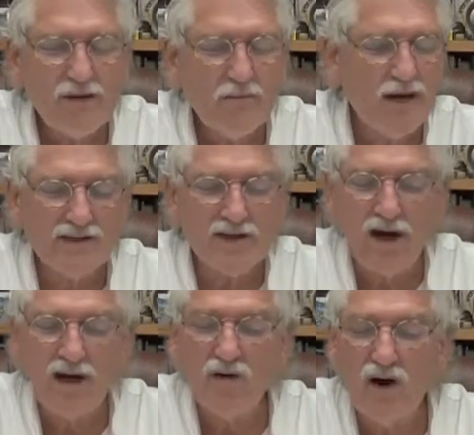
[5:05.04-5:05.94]
But so
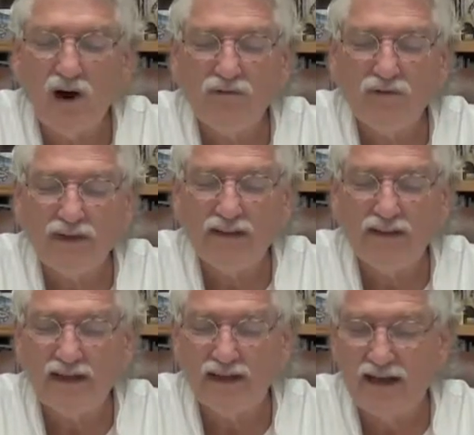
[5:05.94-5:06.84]
I don't offer
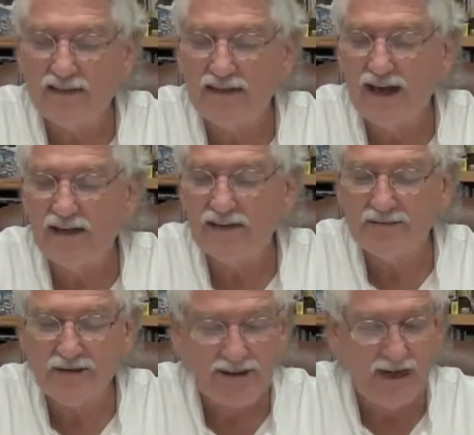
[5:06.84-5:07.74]
anything like that
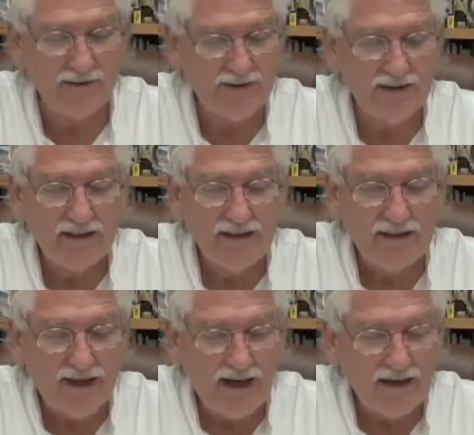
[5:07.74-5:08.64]
as much.
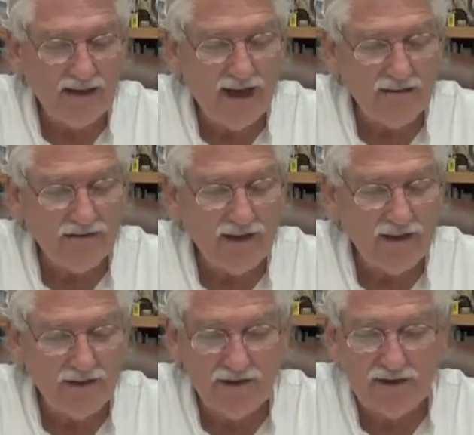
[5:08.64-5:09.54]
I
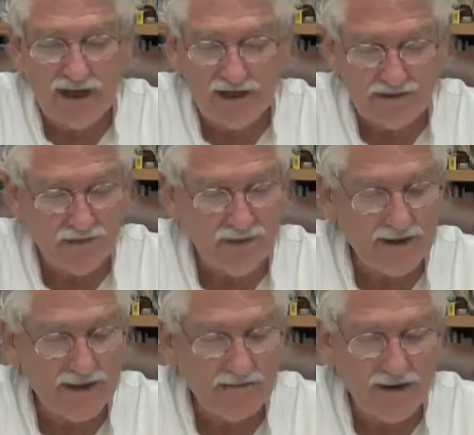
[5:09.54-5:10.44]
figure you guys will
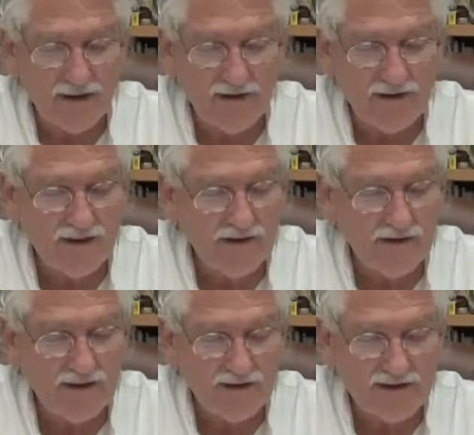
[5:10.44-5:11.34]
pick up
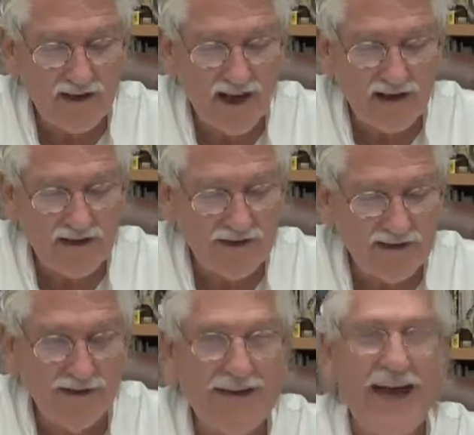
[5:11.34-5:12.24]
the slack and
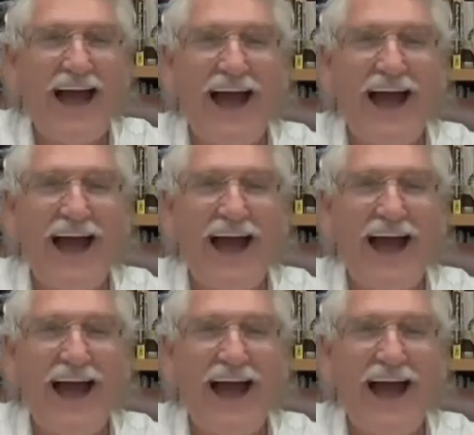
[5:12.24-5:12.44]
do it.